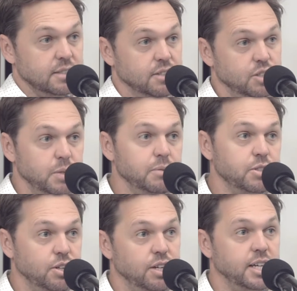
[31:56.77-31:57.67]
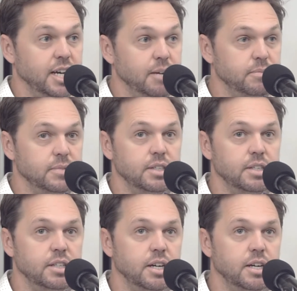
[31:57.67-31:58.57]
Because we were turning up,
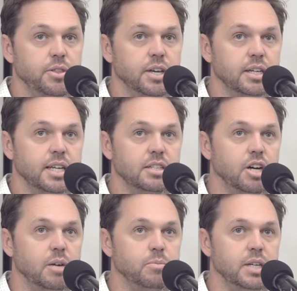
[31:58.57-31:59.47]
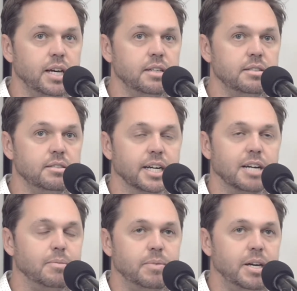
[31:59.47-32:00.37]
you know, I think at that time we had, I can't
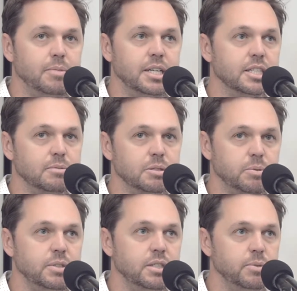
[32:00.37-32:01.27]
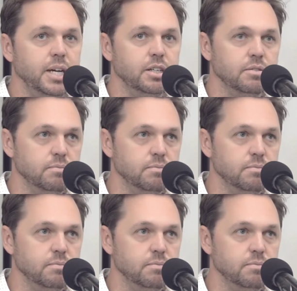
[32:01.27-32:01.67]
remember how many customers, but, you know, we had a